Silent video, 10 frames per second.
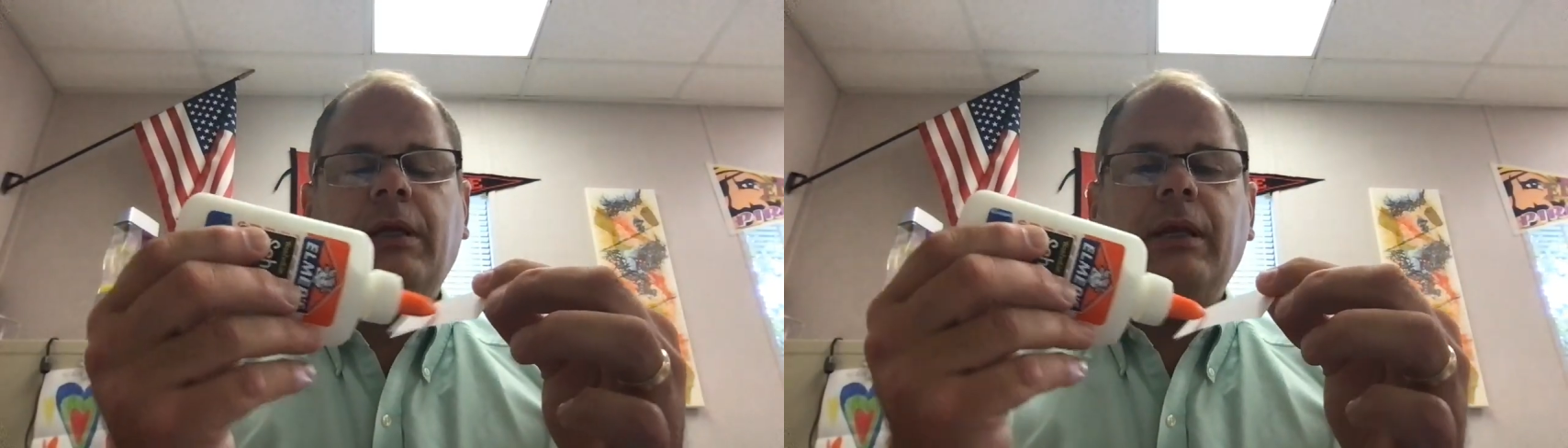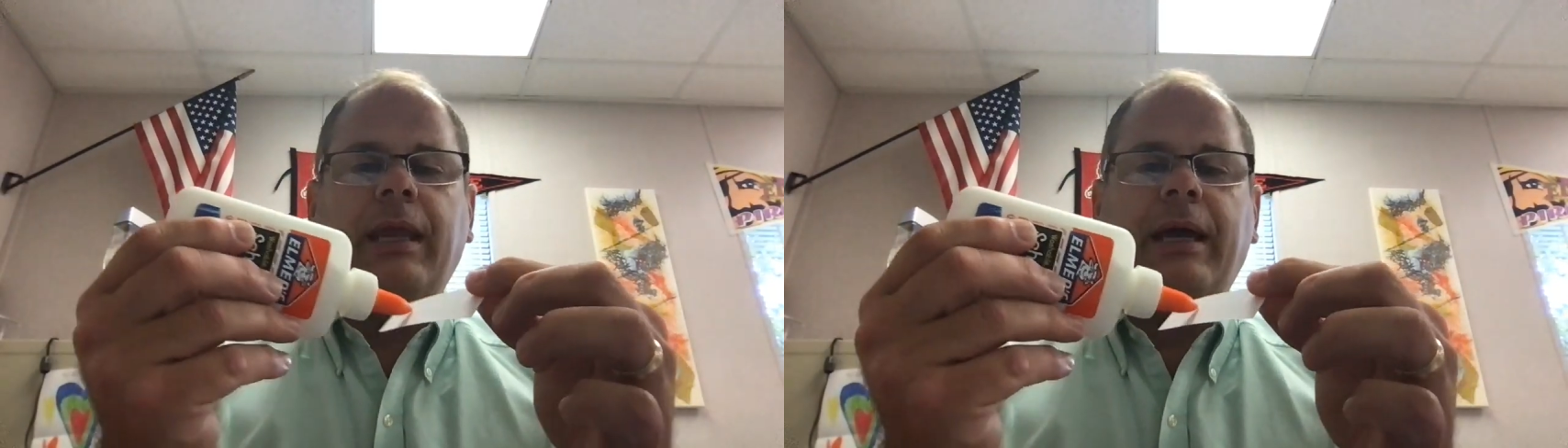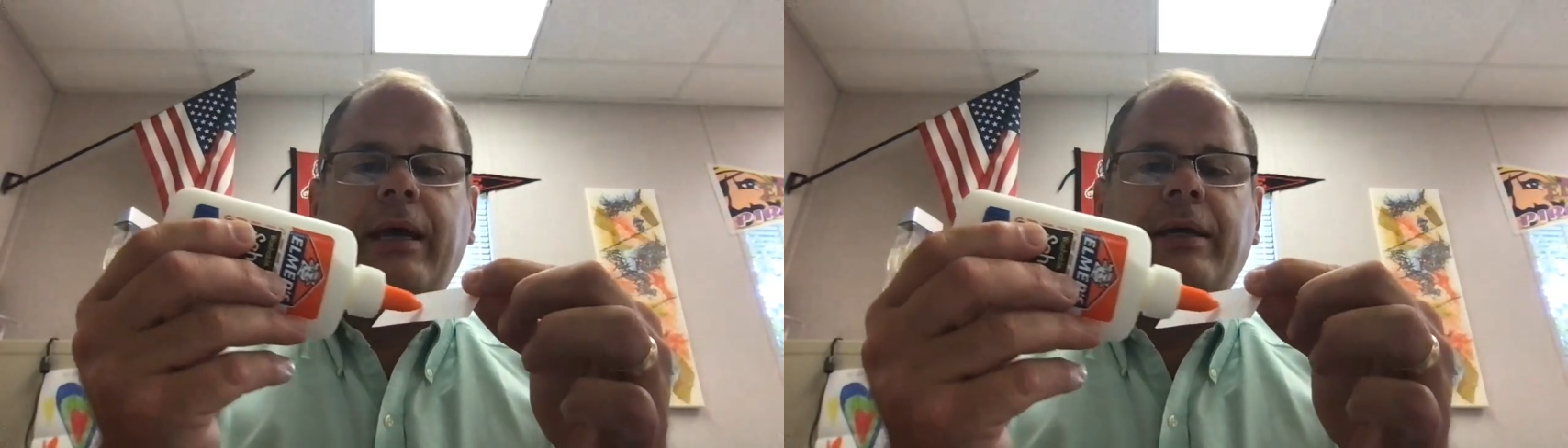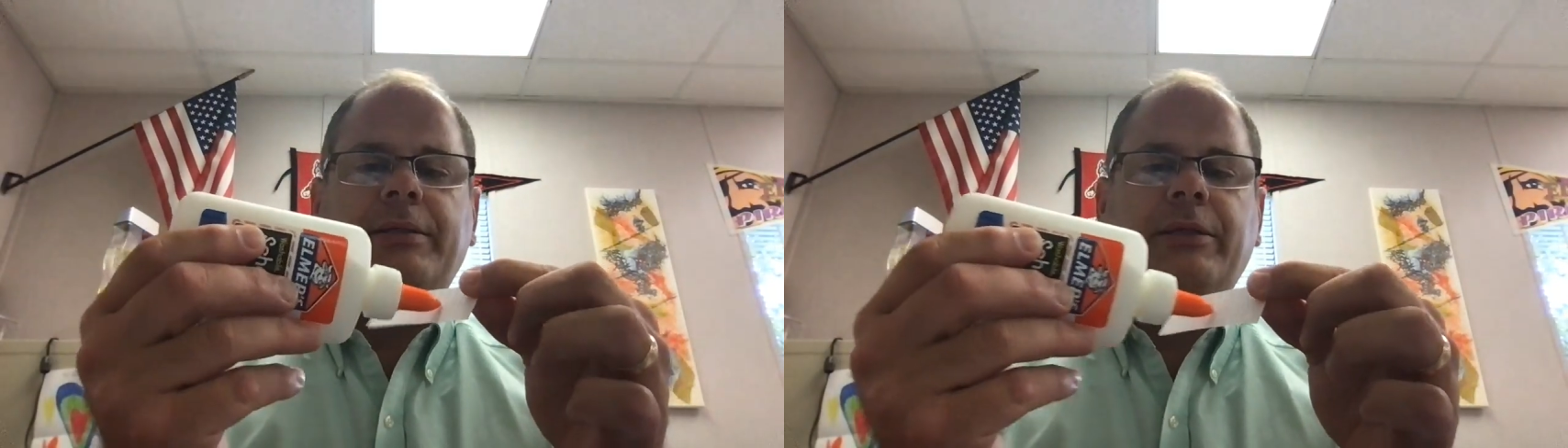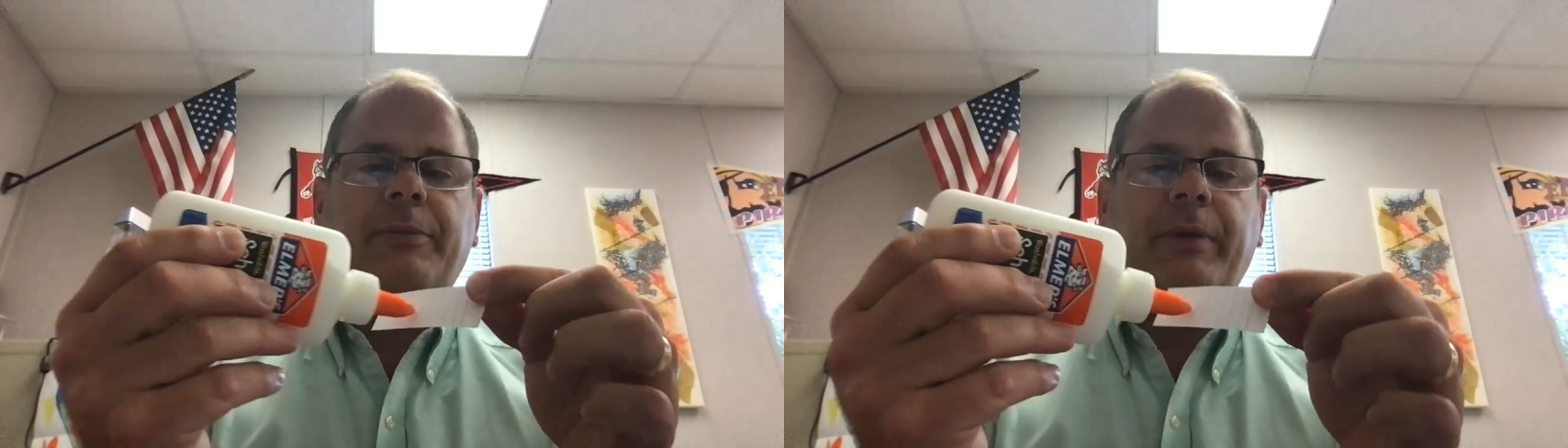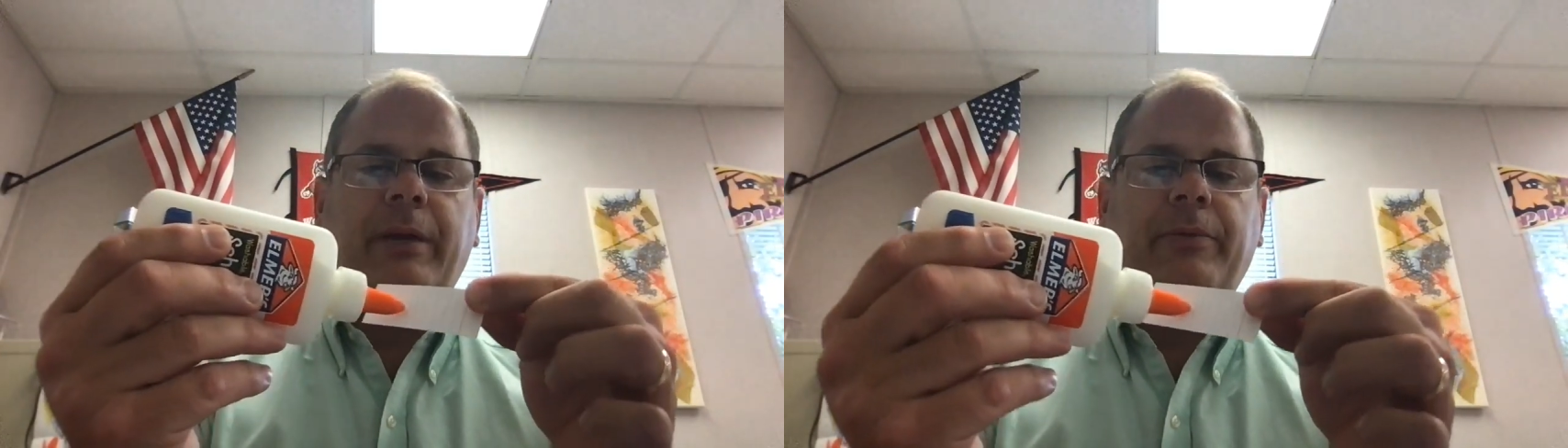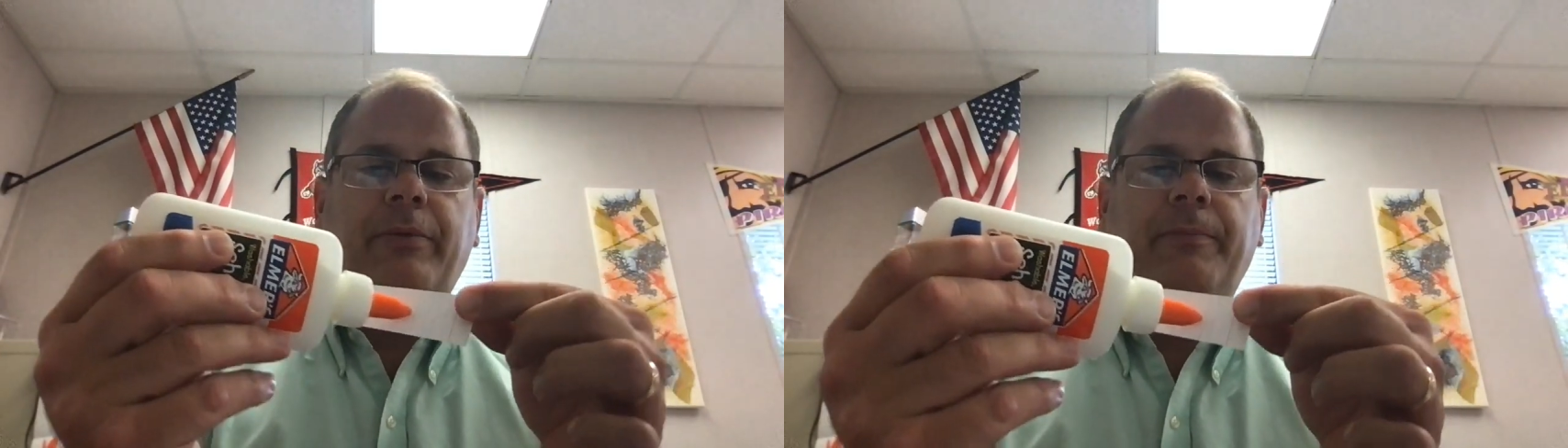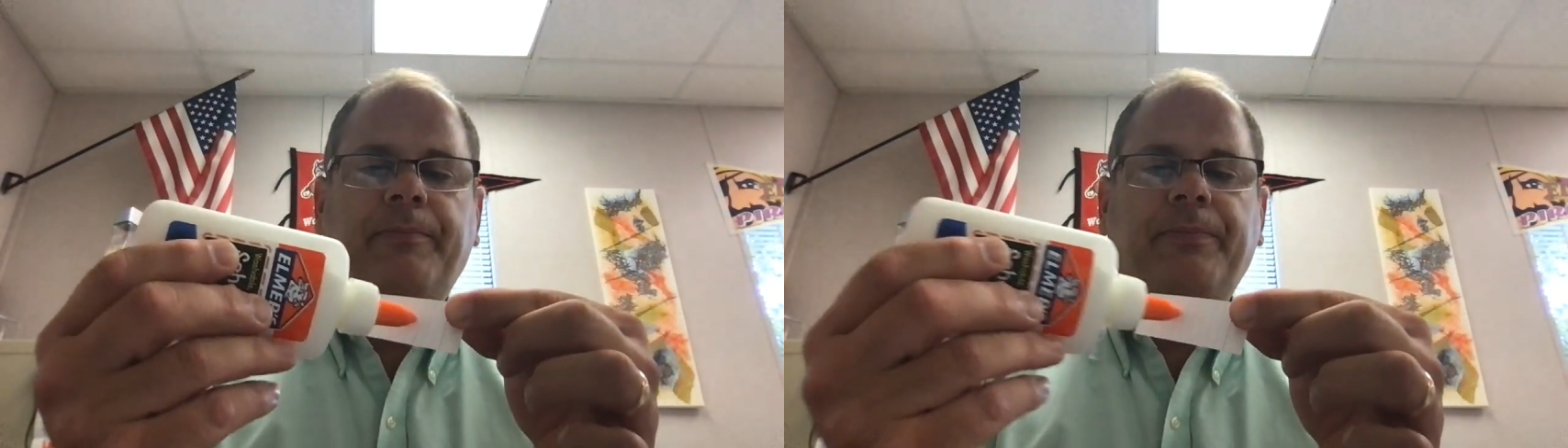lines of the paper.